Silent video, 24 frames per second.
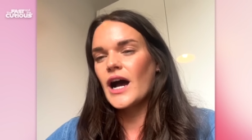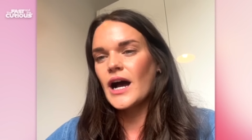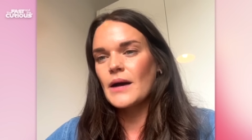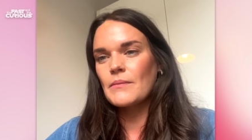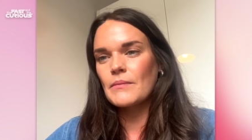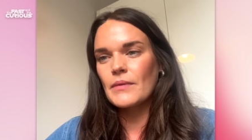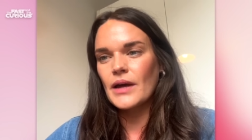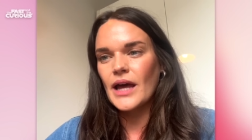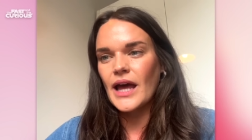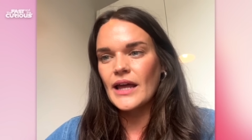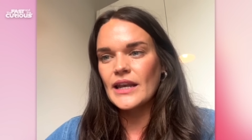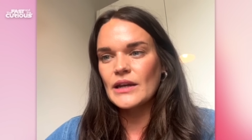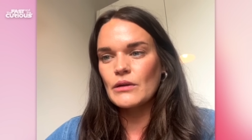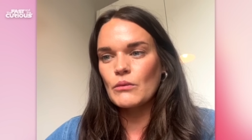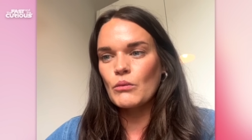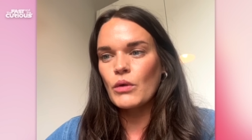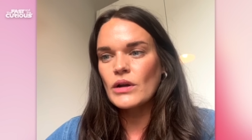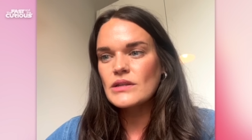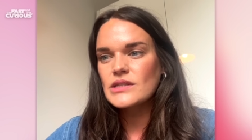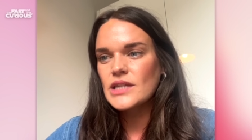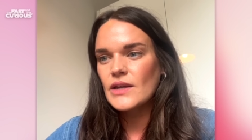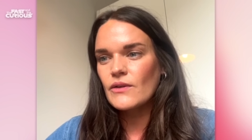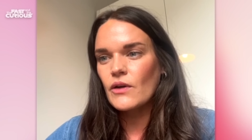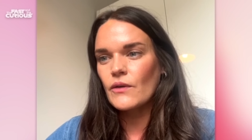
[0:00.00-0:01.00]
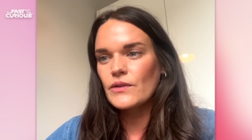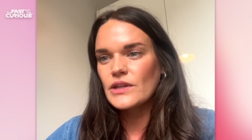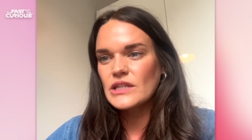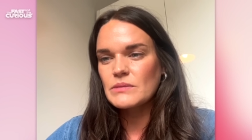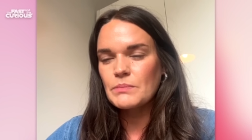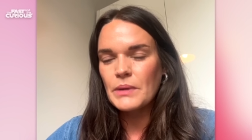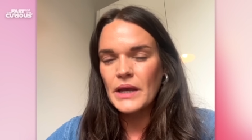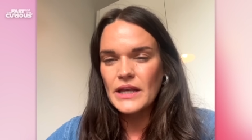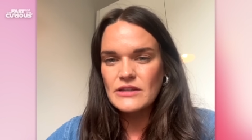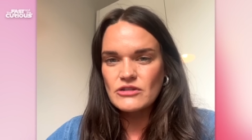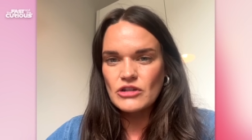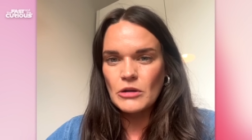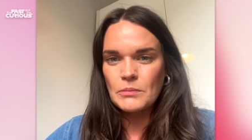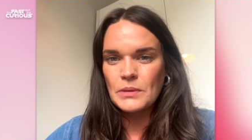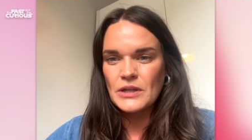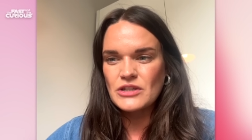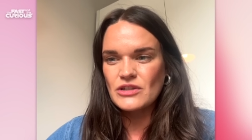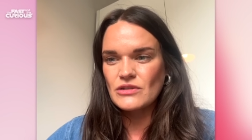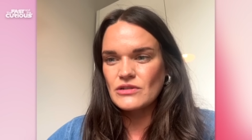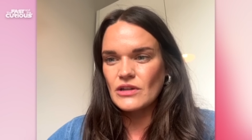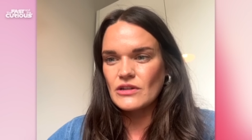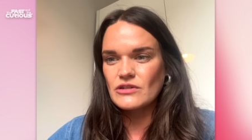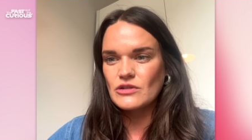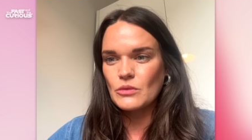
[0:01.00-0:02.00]
Um, and once they've got these pit stop
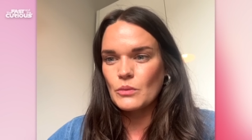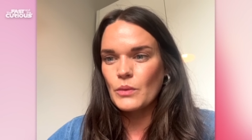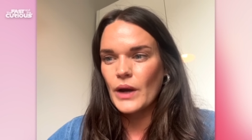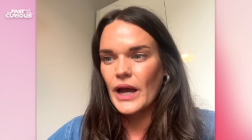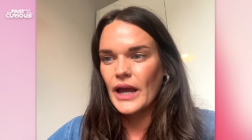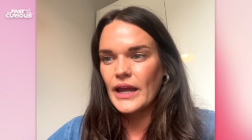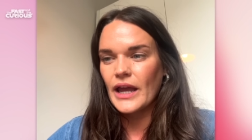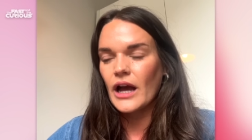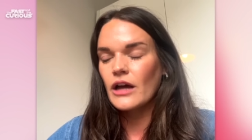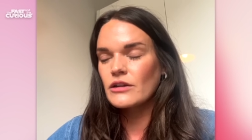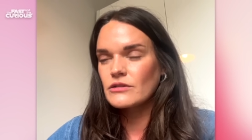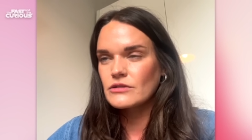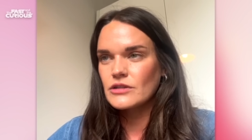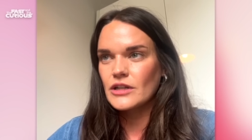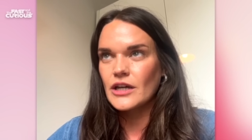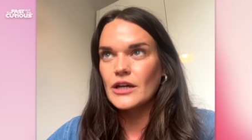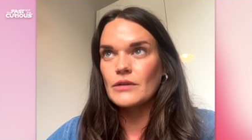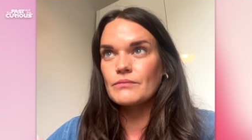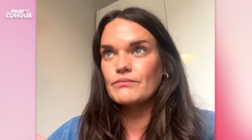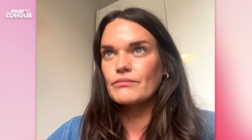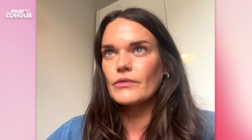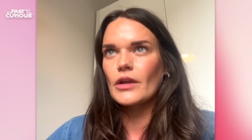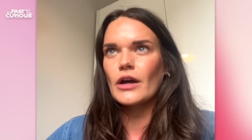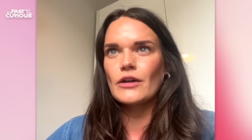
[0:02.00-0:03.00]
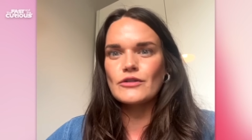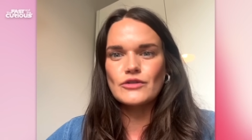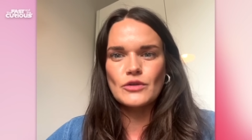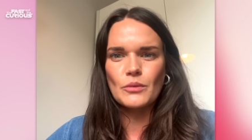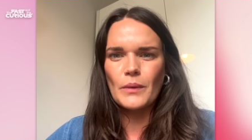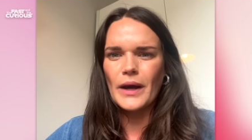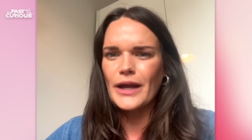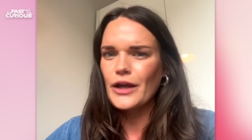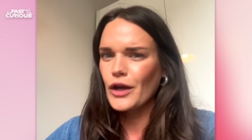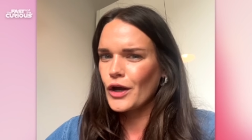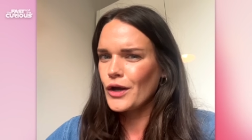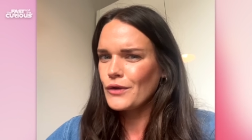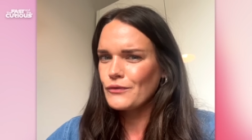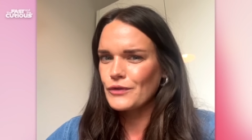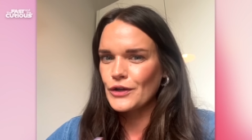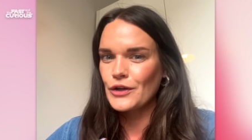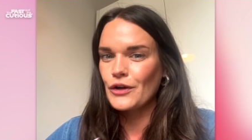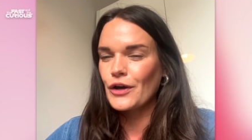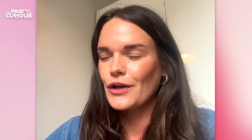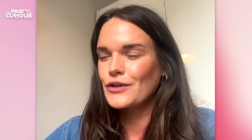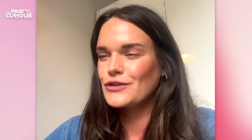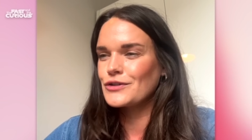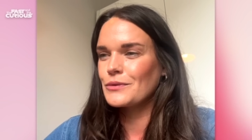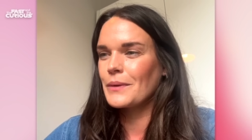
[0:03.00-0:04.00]
issues underway, under underway,
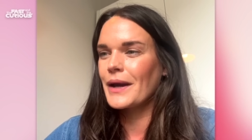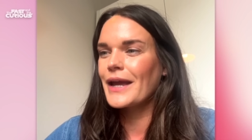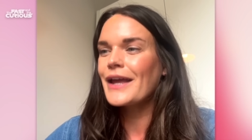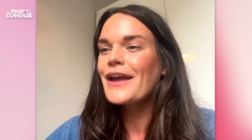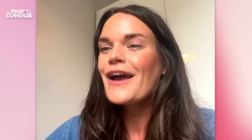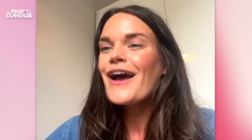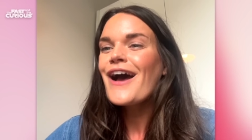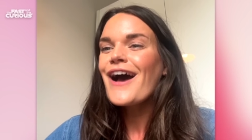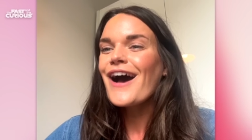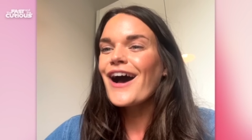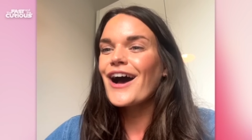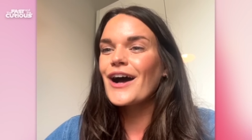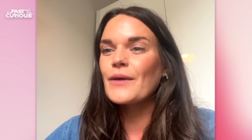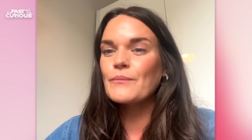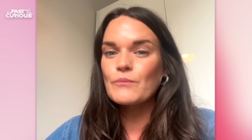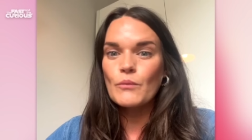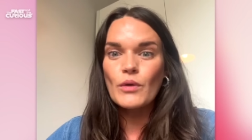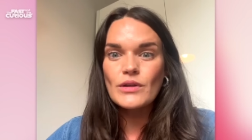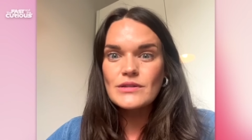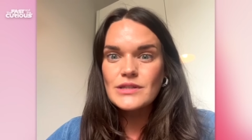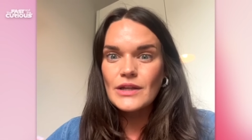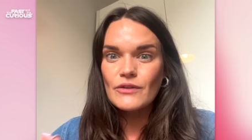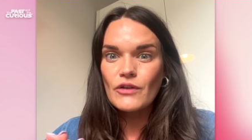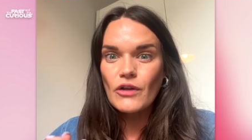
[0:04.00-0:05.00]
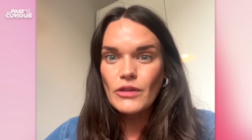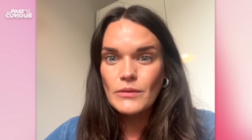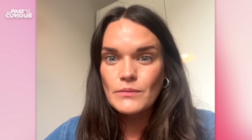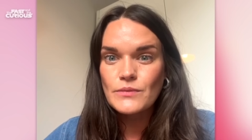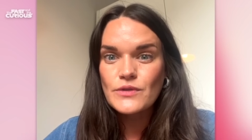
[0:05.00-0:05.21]
hopefully not underway, um, once they've